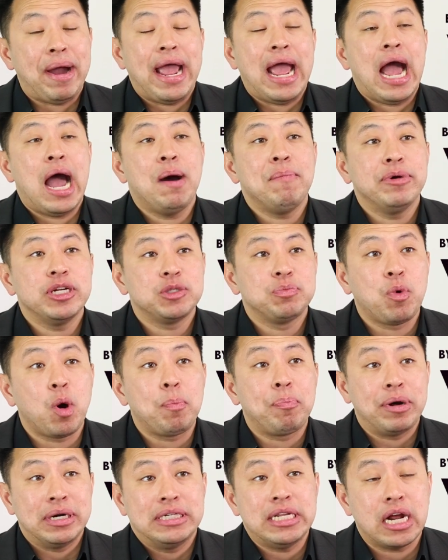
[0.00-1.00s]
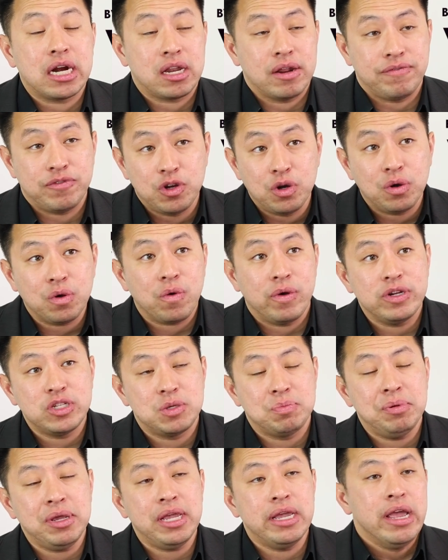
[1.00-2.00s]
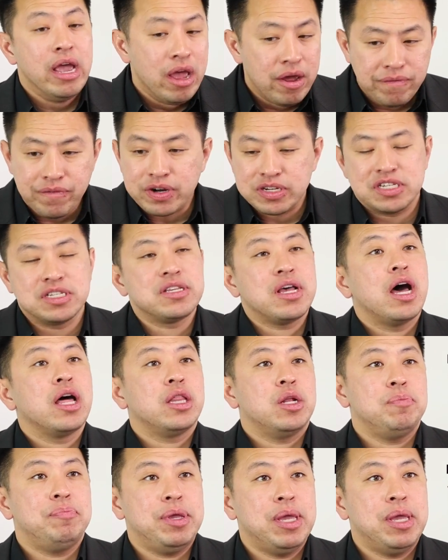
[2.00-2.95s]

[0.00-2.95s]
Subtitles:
by how much more productive you're going to be versus other